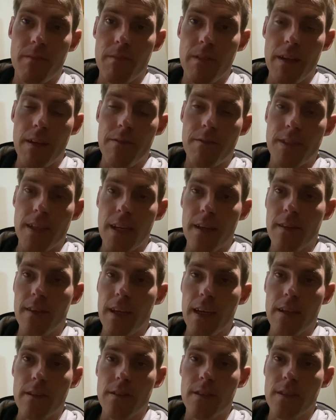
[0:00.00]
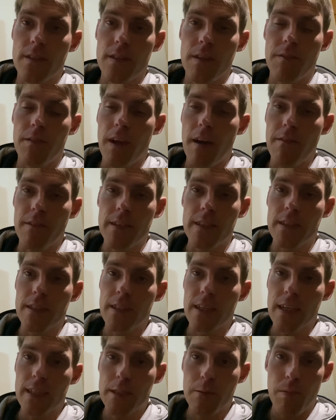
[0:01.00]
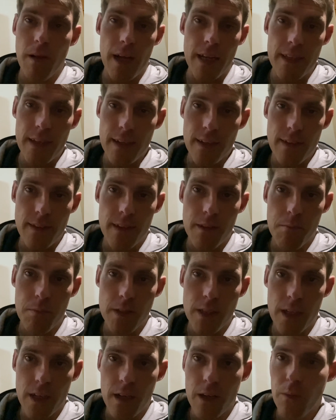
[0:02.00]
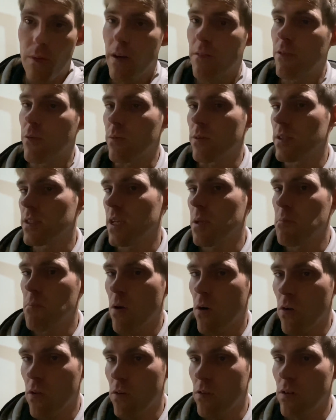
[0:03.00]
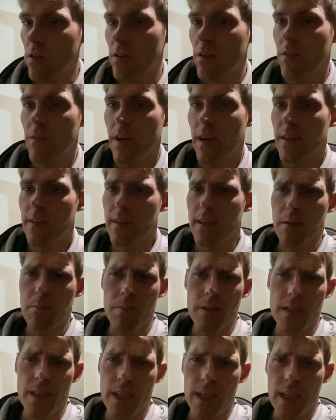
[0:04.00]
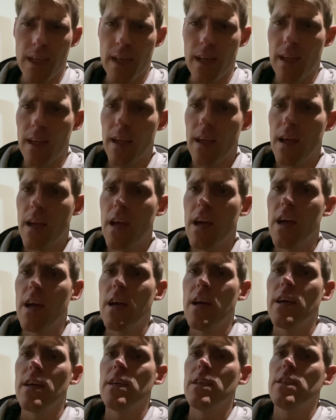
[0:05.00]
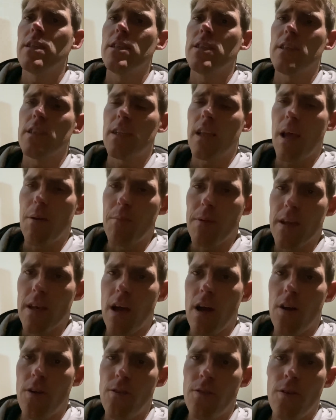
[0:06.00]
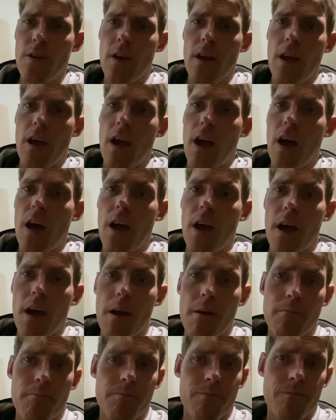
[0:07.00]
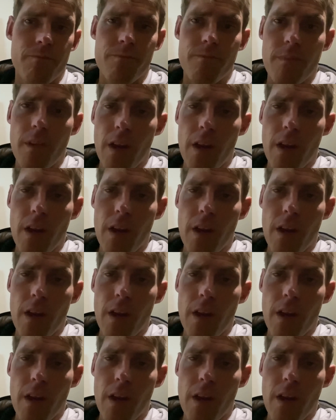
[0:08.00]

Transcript: If there's anything else, if I haven't explained anything particularly well, if you want to see more of anything in particular, just let me know. I'm